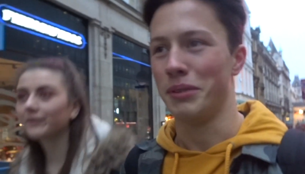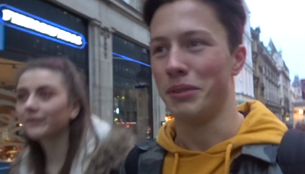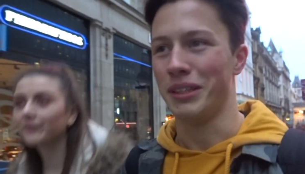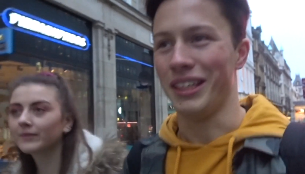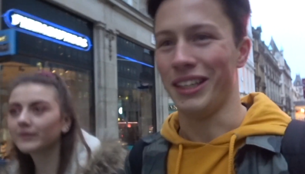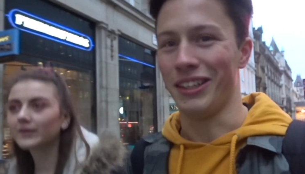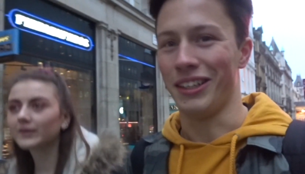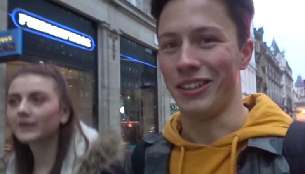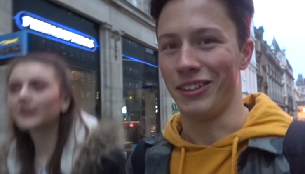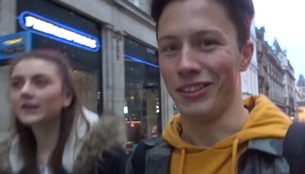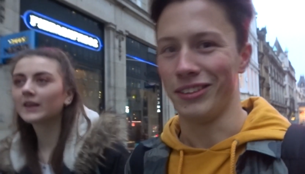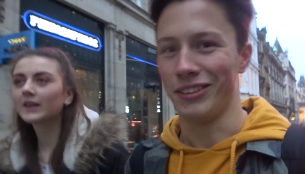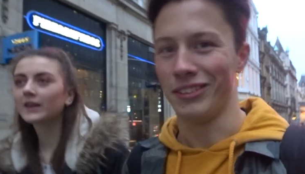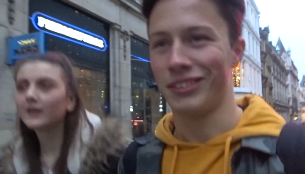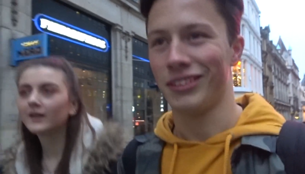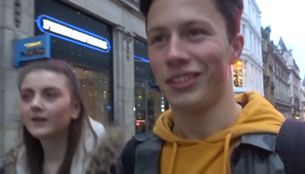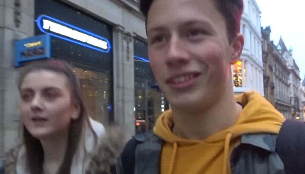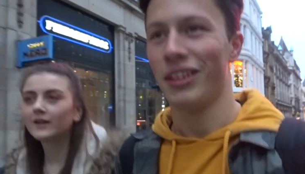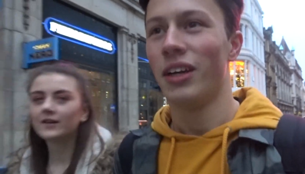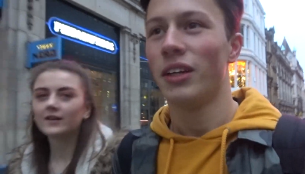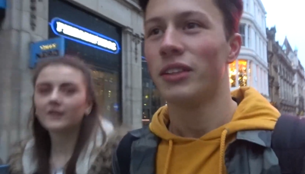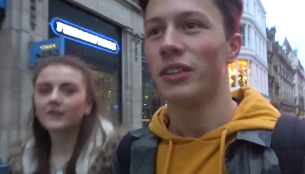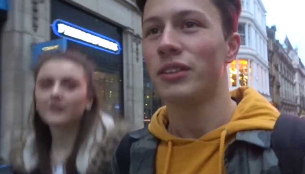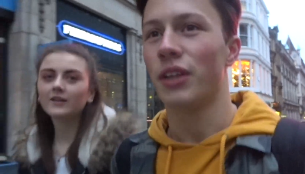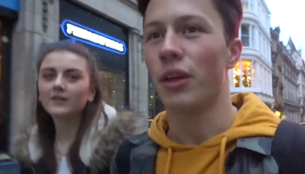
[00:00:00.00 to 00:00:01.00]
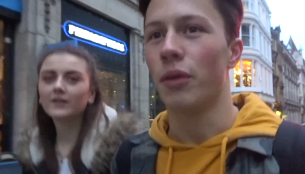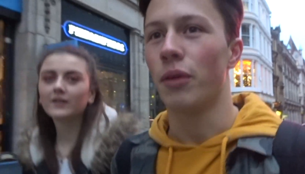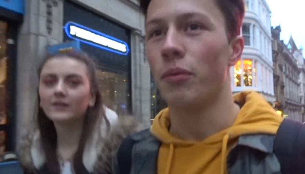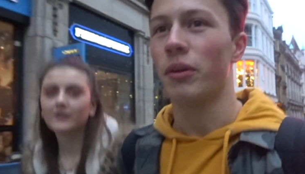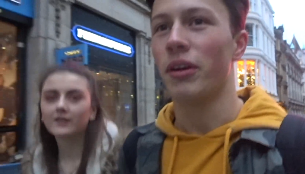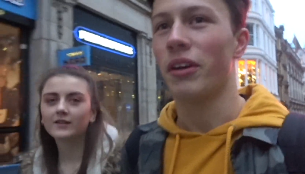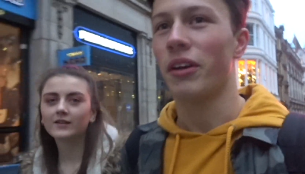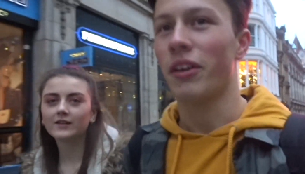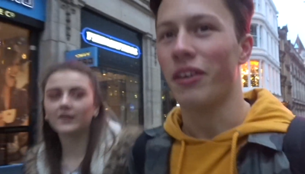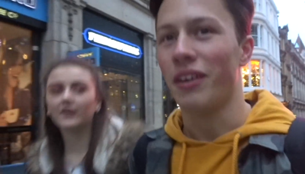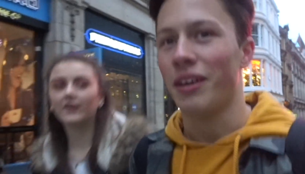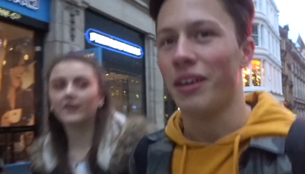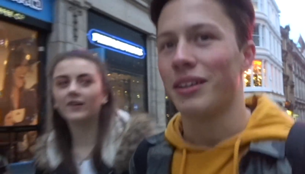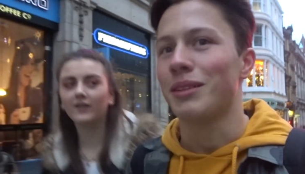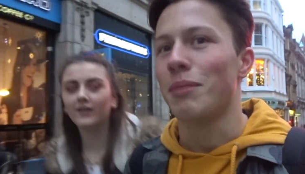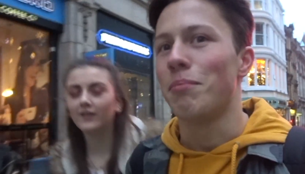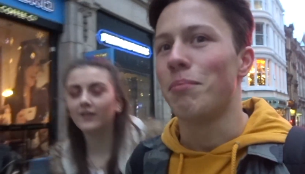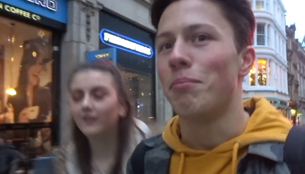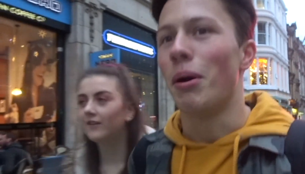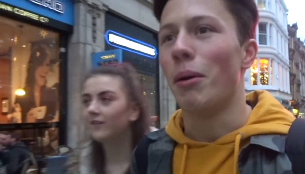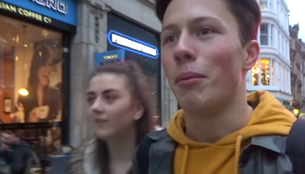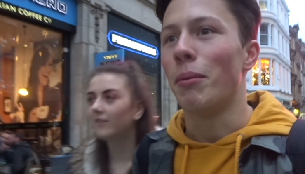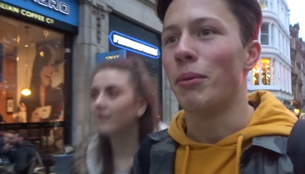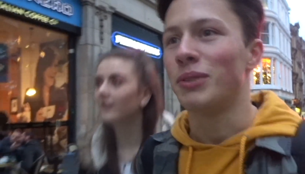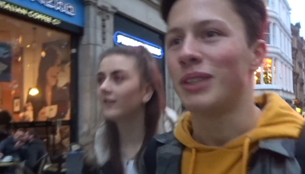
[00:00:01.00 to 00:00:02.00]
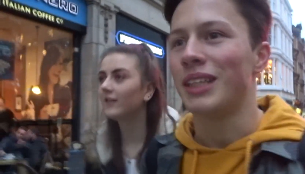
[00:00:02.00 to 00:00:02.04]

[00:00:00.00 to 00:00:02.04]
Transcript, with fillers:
Speaker 1: But yes. So we're gonna go yeah. get some bubble